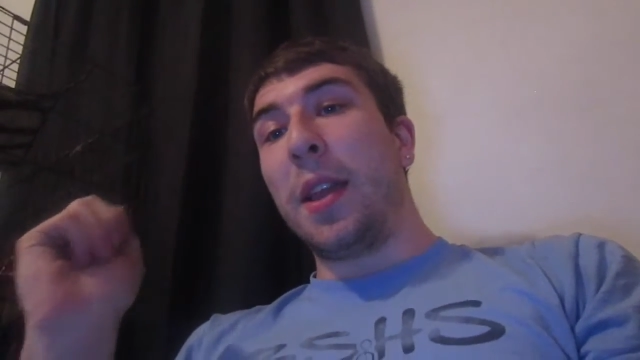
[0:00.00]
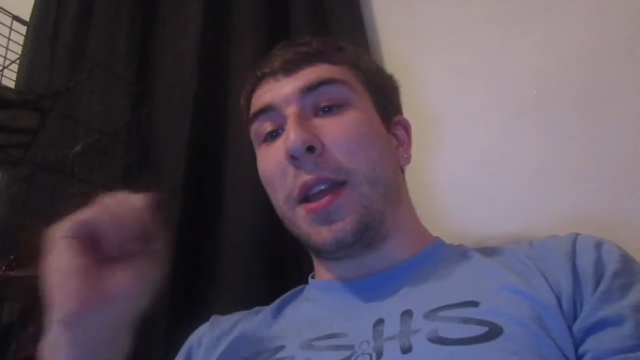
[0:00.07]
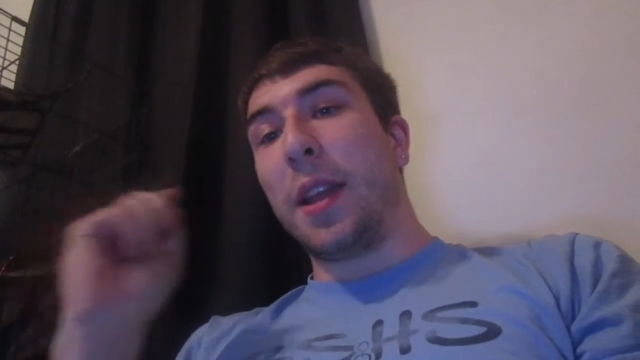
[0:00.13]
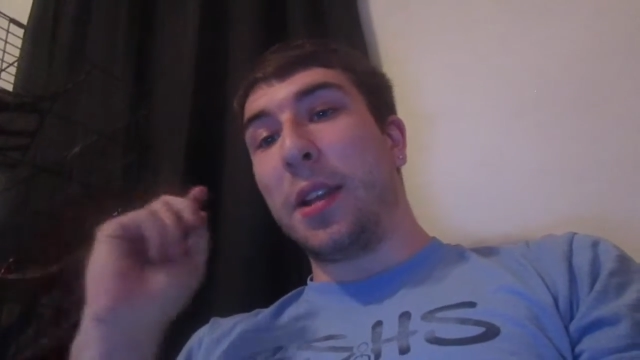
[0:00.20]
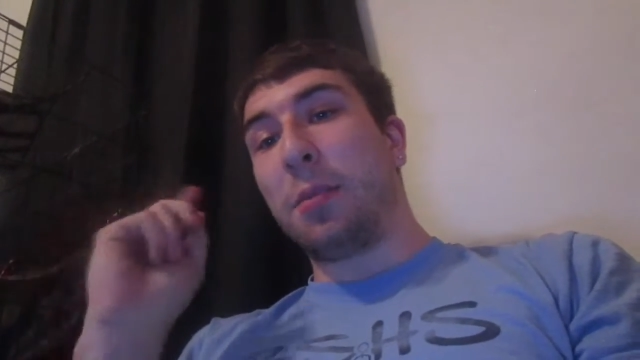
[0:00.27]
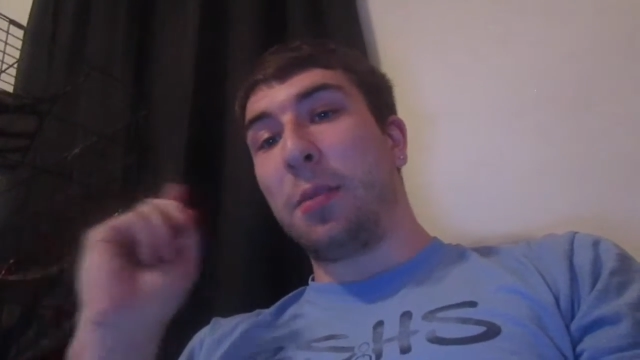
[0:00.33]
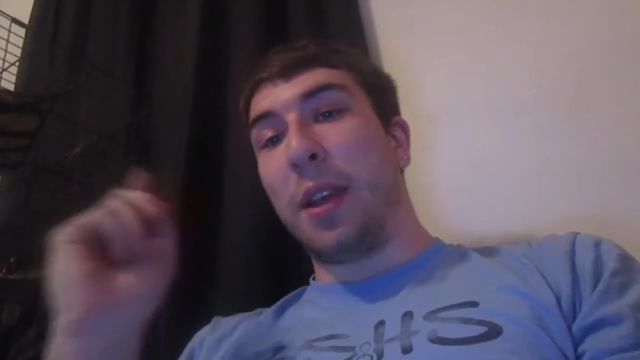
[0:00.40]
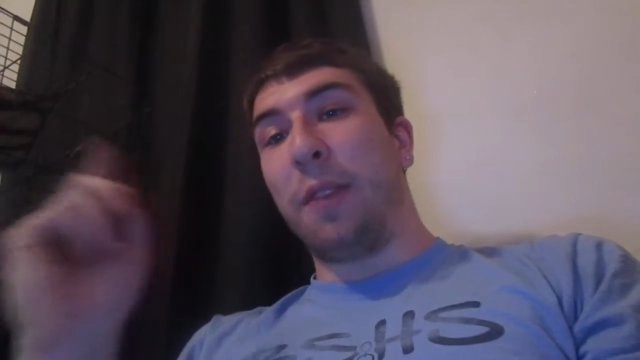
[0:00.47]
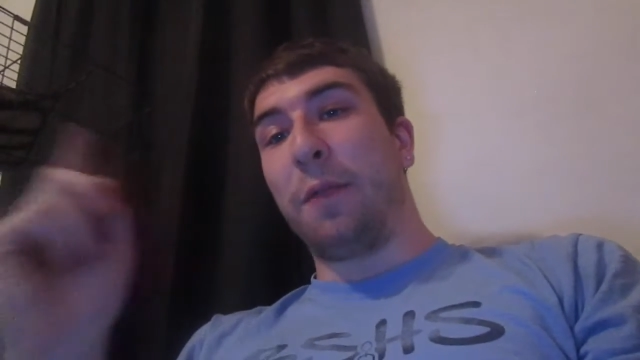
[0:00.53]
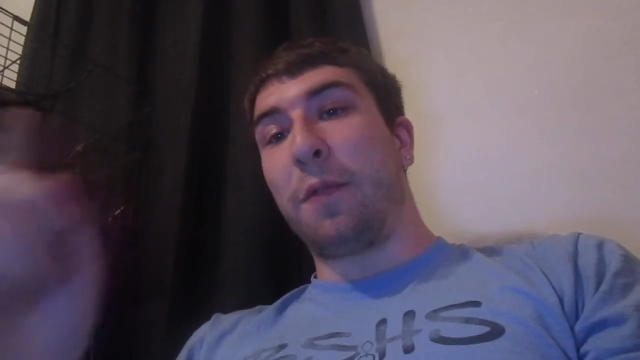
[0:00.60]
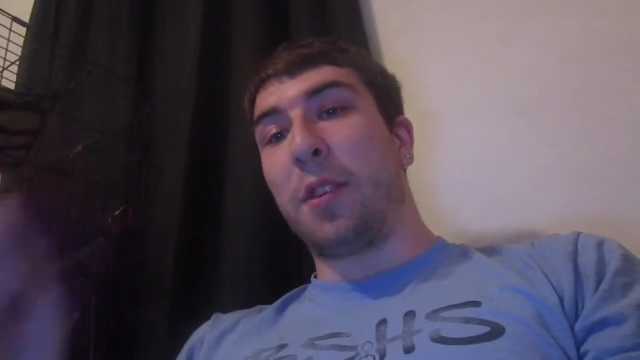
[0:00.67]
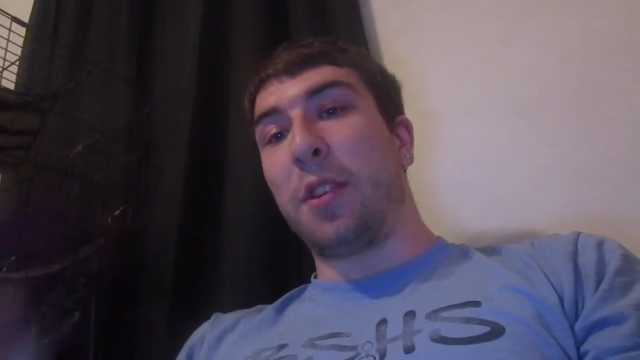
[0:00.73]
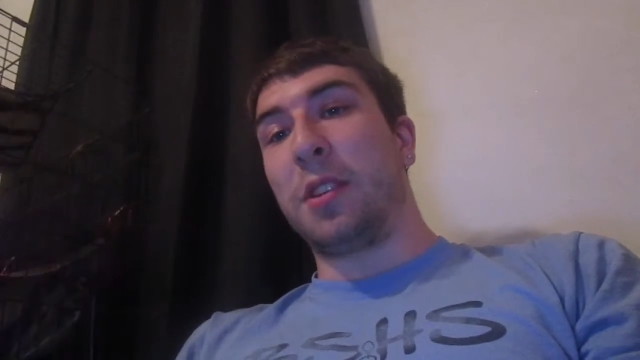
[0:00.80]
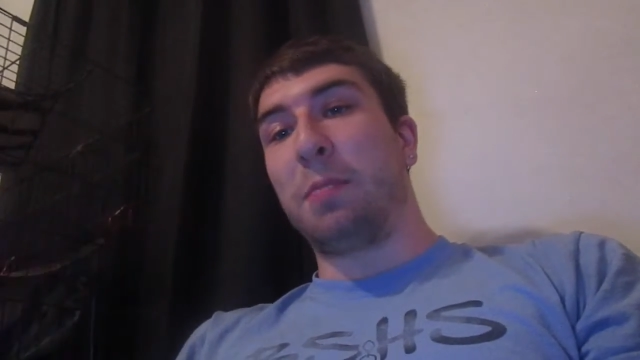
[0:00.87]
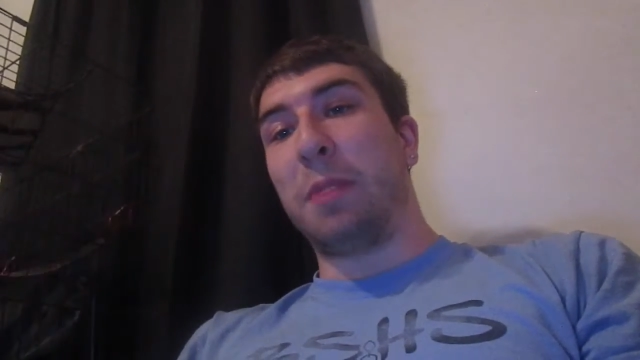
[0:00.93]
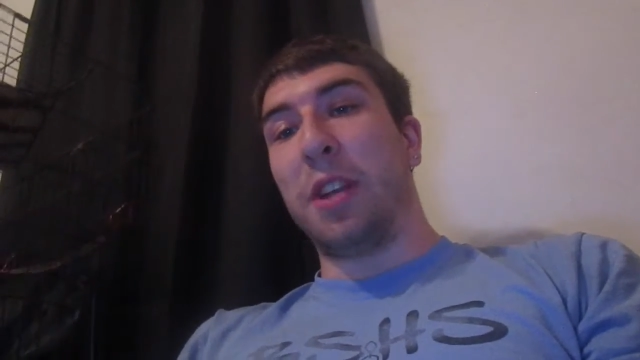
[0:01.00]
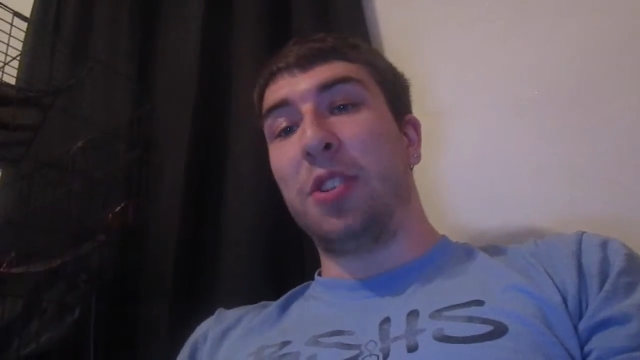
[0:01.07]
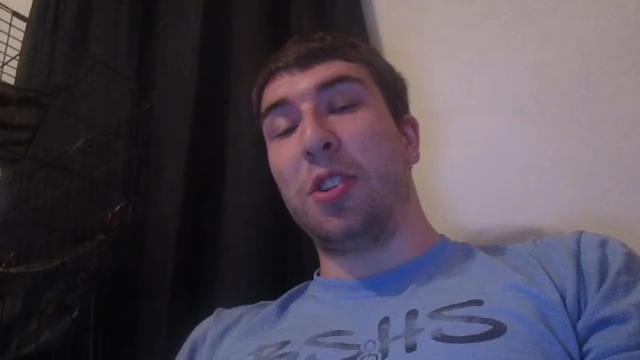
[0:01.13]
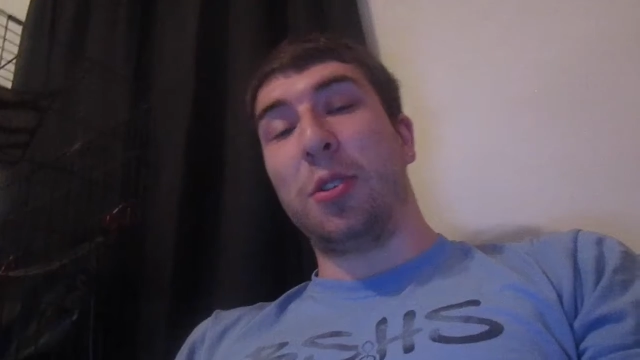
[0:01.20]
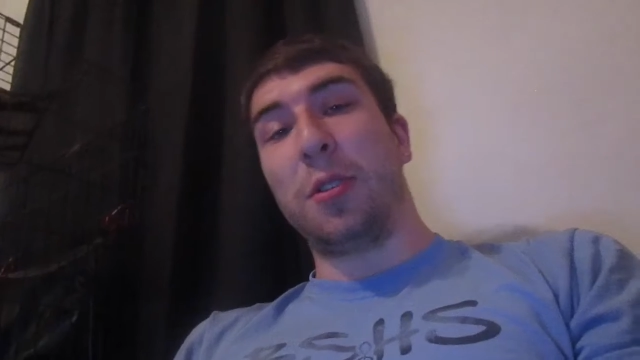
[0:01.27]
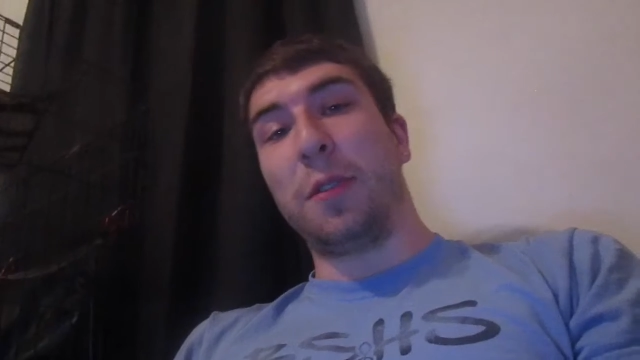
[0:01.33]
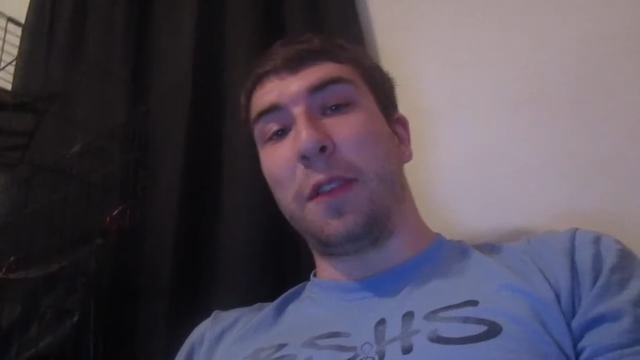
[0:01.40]
that is waiting for us by
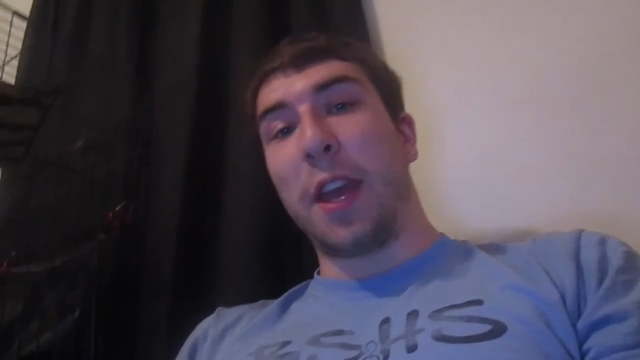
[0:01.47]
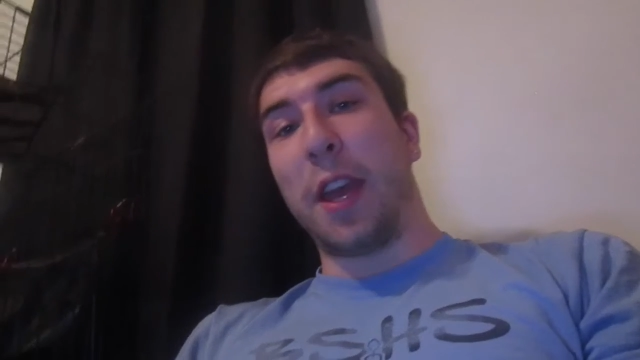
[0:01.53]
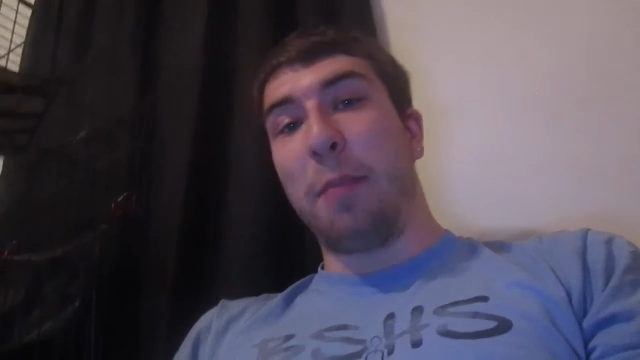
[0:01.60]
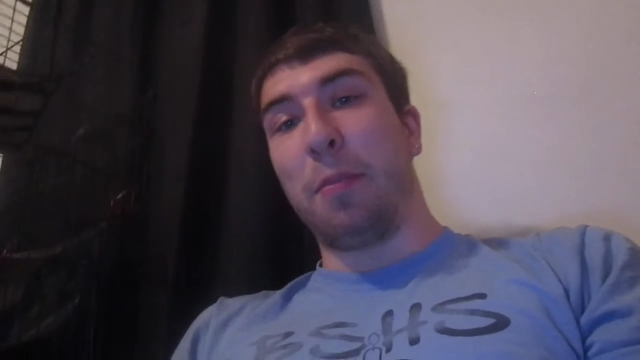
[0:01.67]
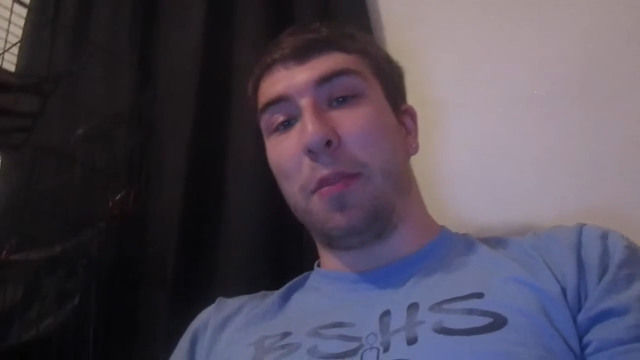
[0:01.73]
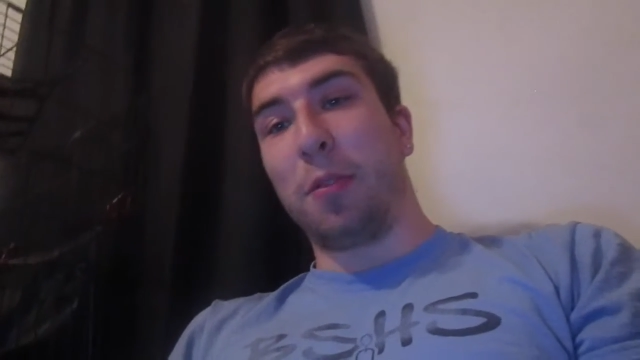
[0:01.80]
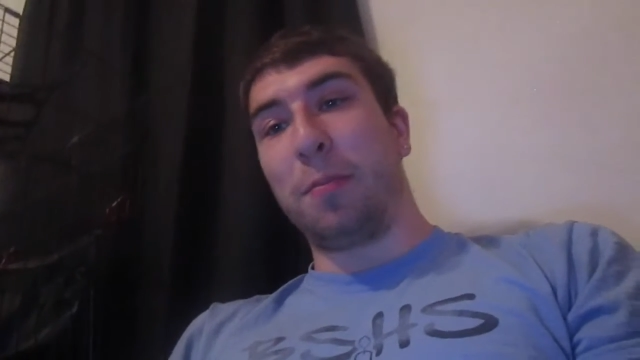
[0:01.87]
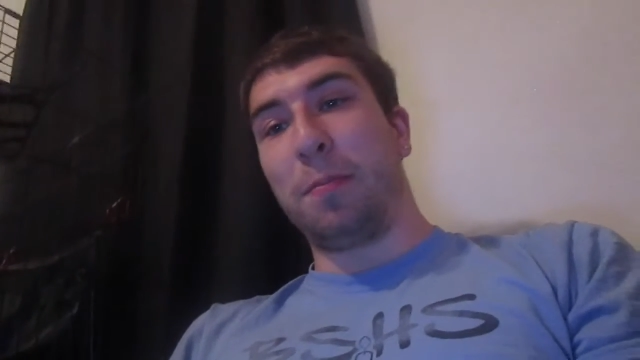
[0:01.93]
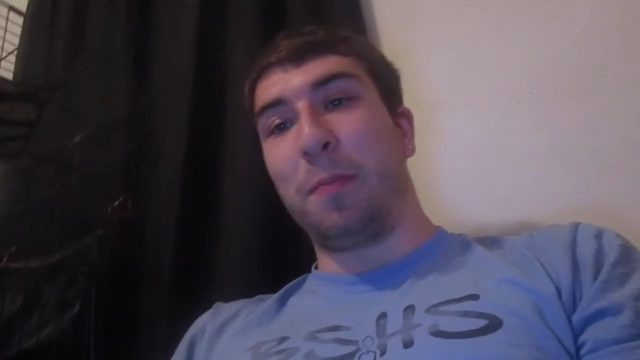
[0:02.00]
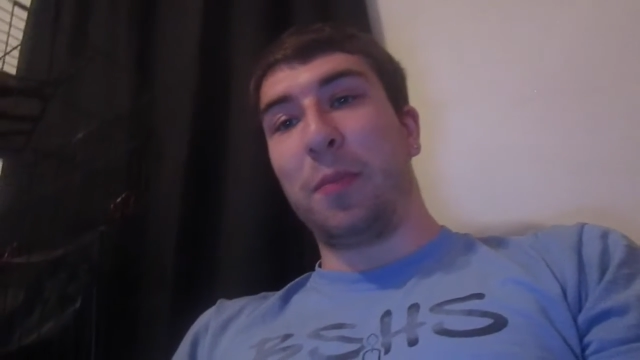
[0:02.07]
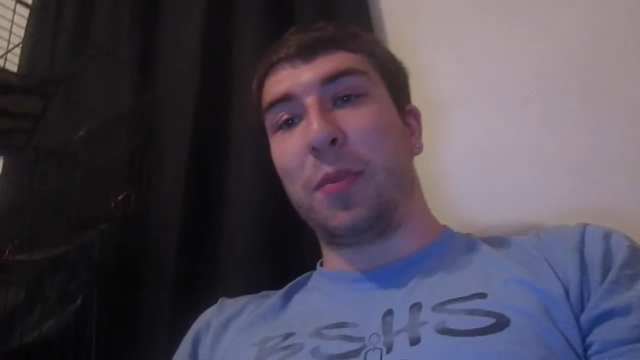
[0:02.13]
Joseph Campbell.